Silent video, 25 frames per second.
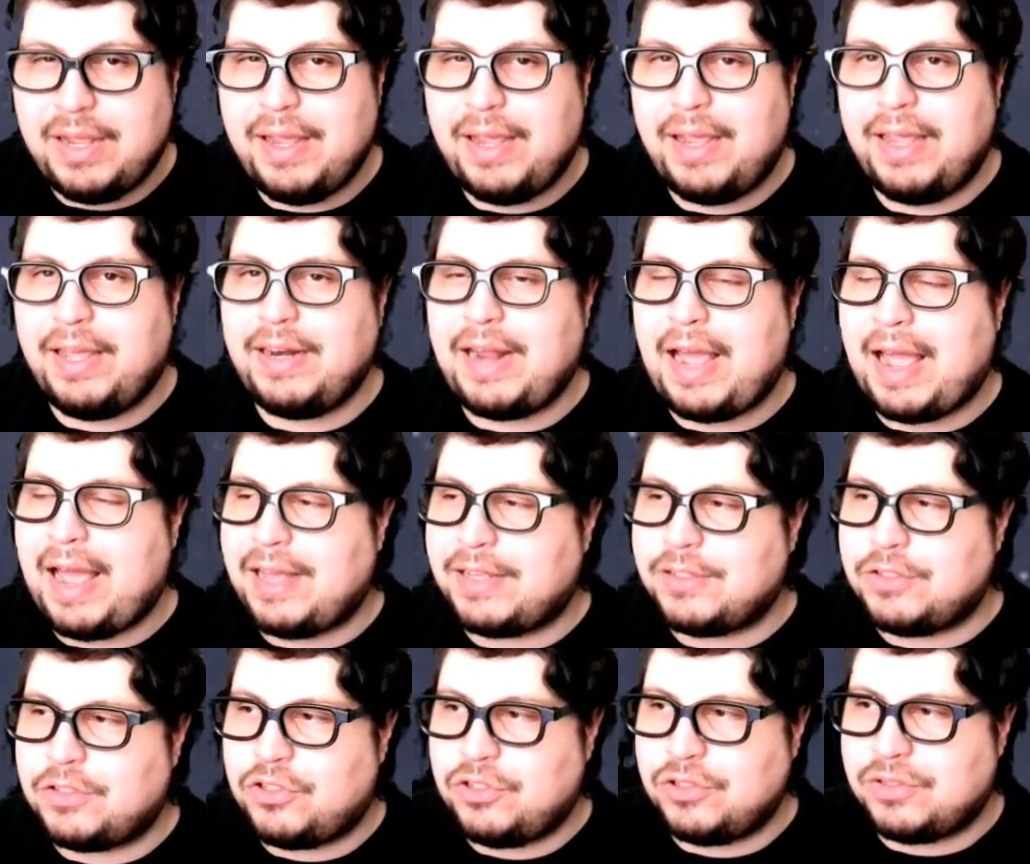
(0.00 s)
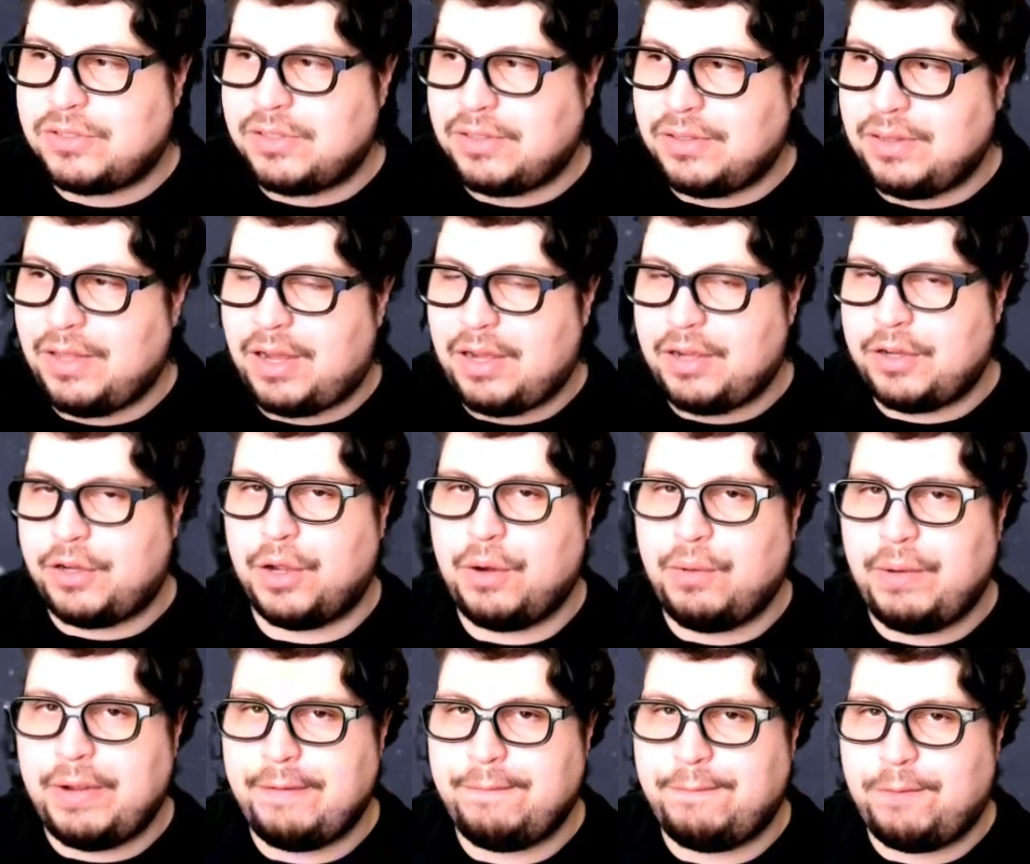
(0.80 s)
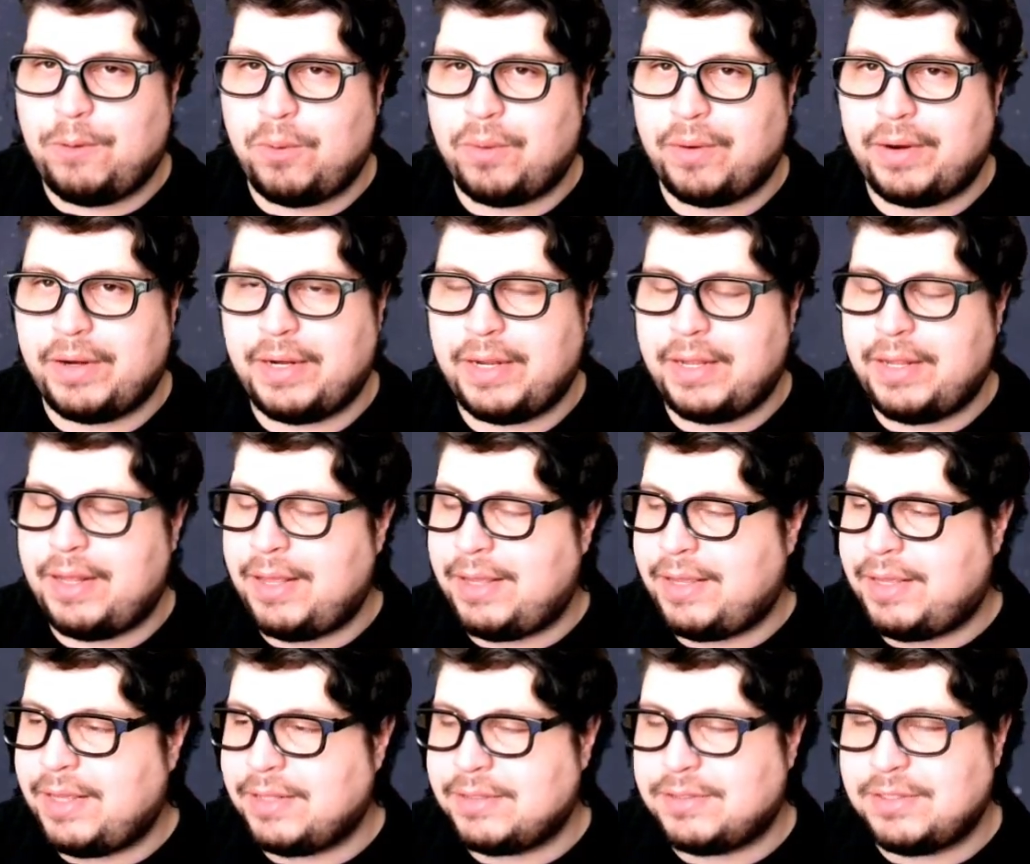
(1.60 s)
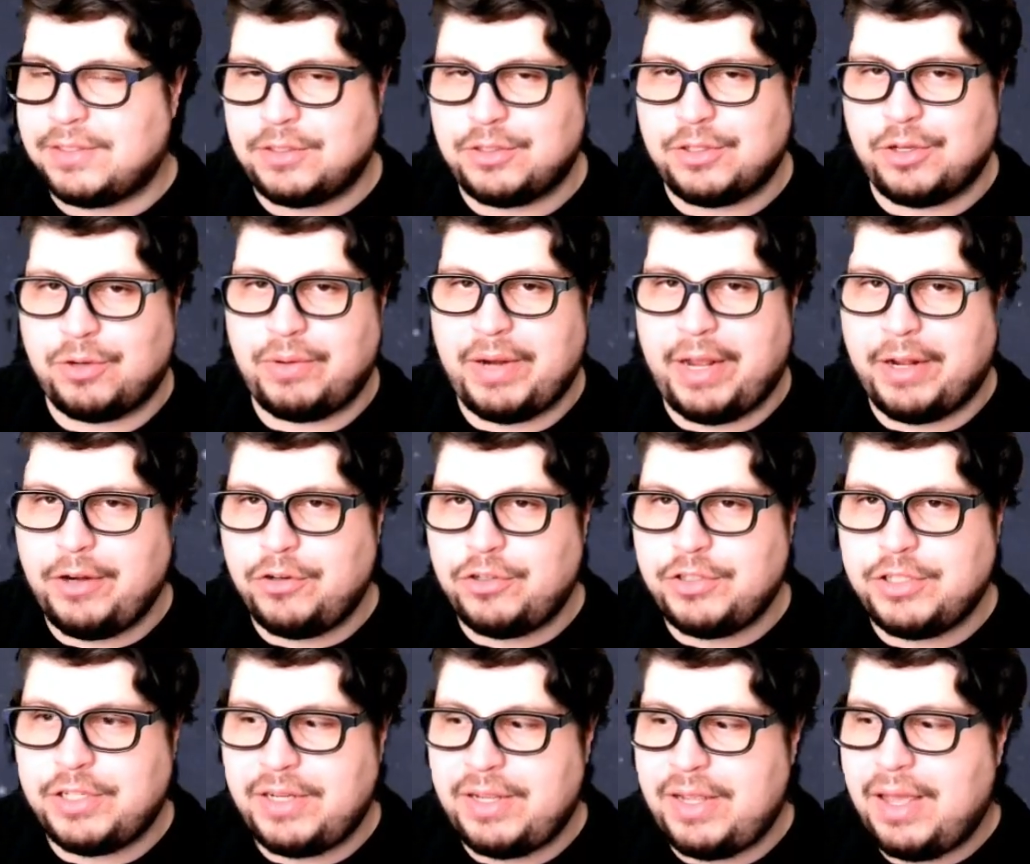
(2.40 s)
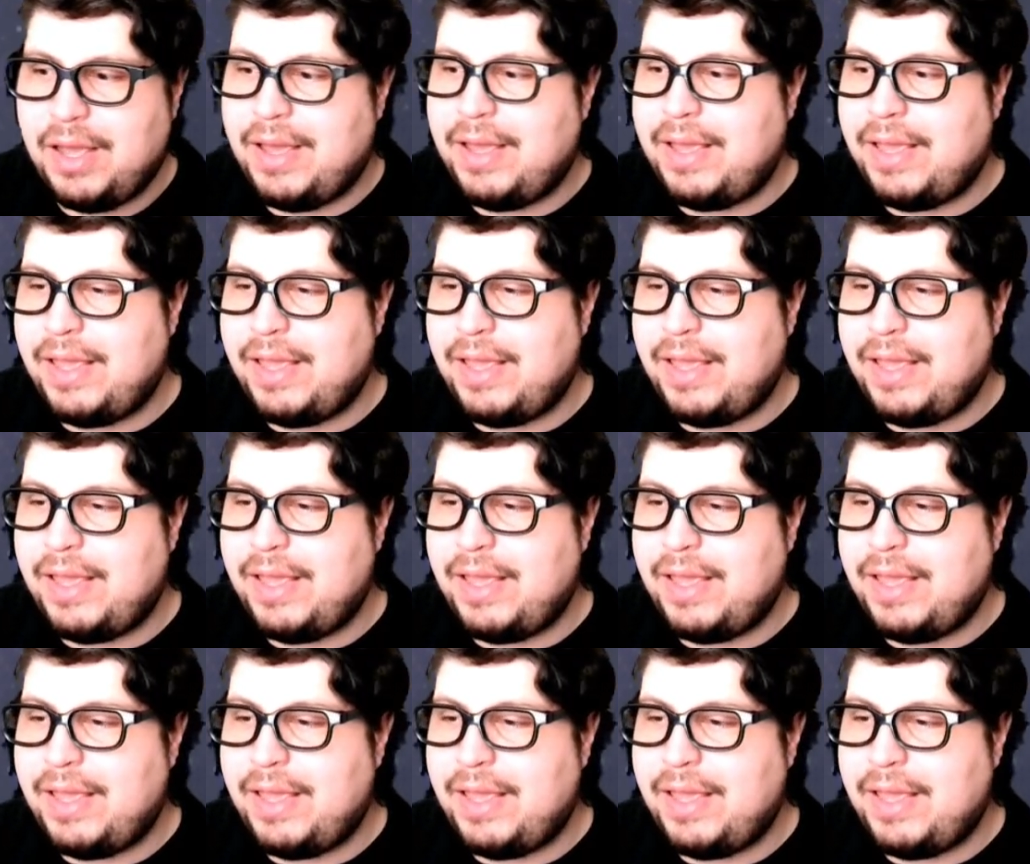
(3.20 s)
It has just a lot going for it. It gets its own energy.